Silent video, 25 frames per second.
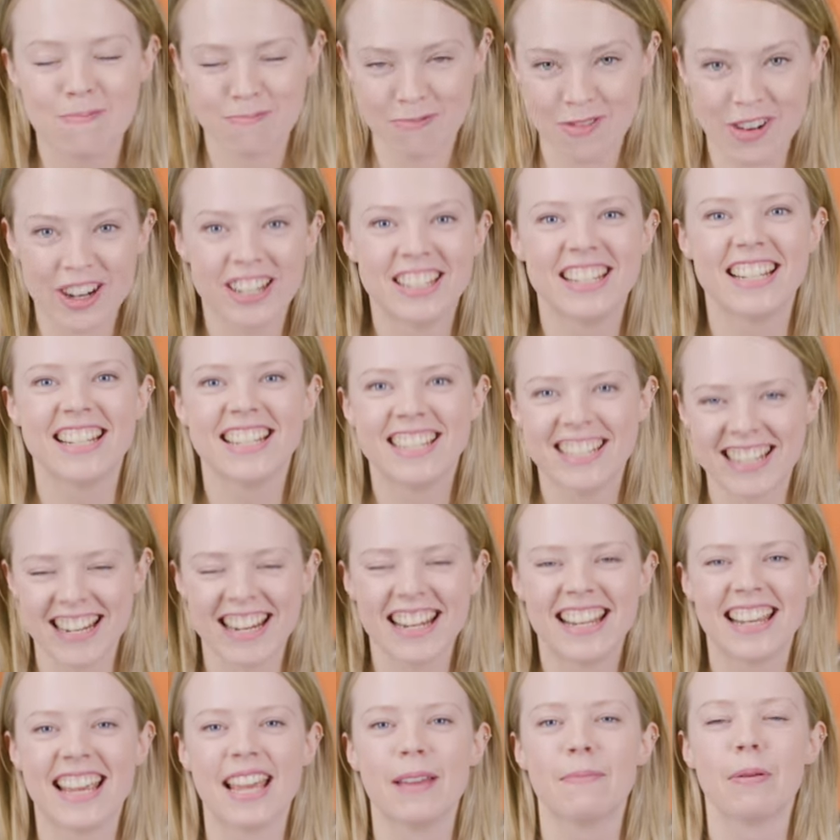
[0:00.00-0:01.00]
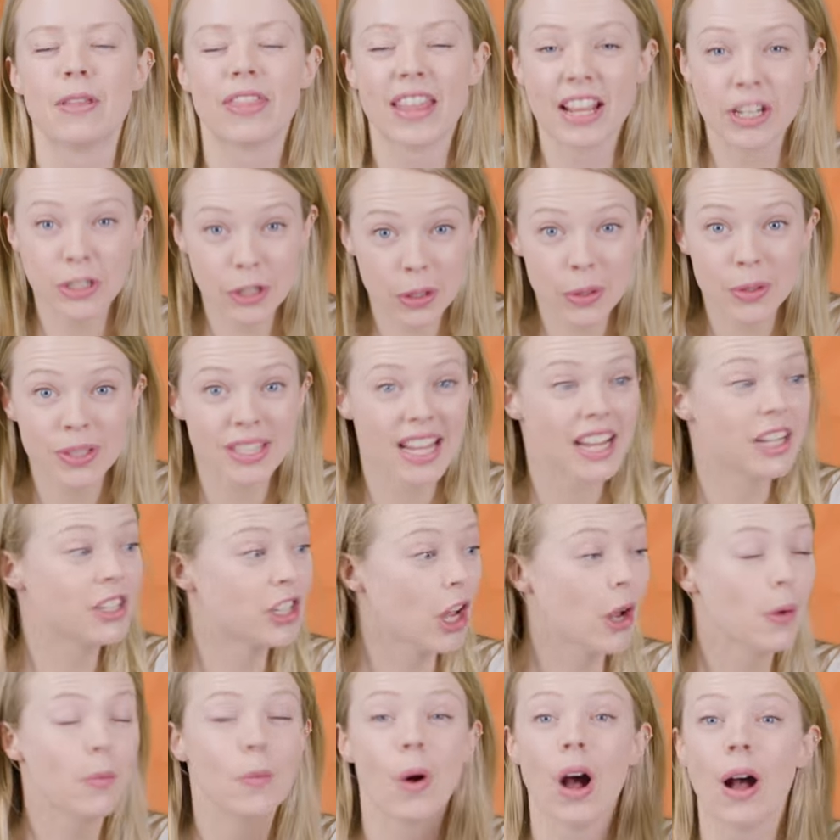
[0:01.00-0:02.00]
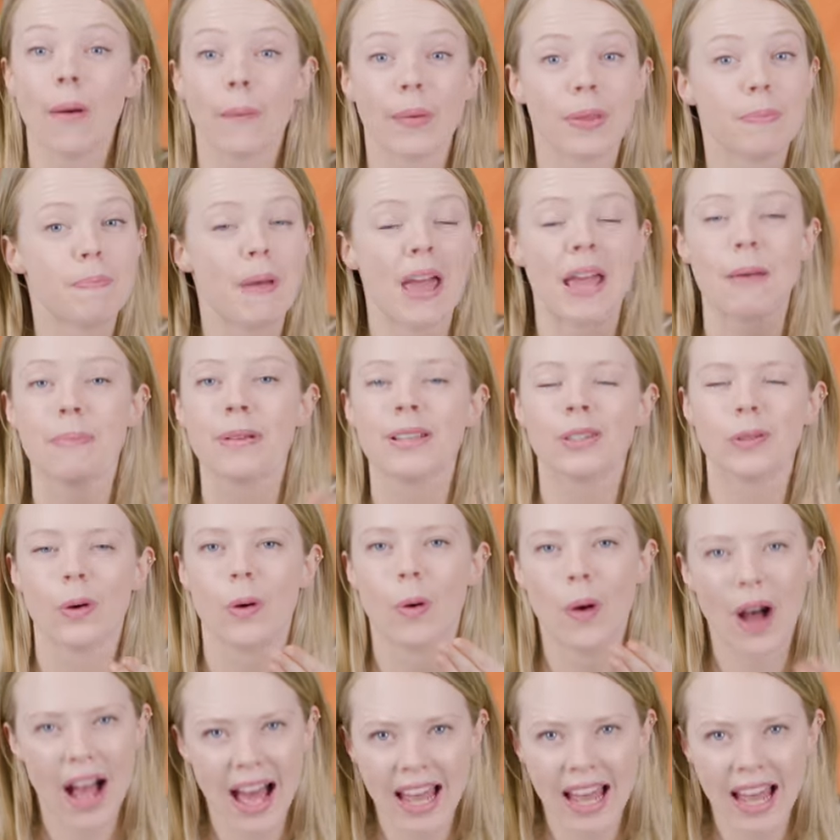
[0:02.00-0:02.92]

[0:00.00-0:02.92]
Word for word: pretty cheeky, but they do say don't work with babies or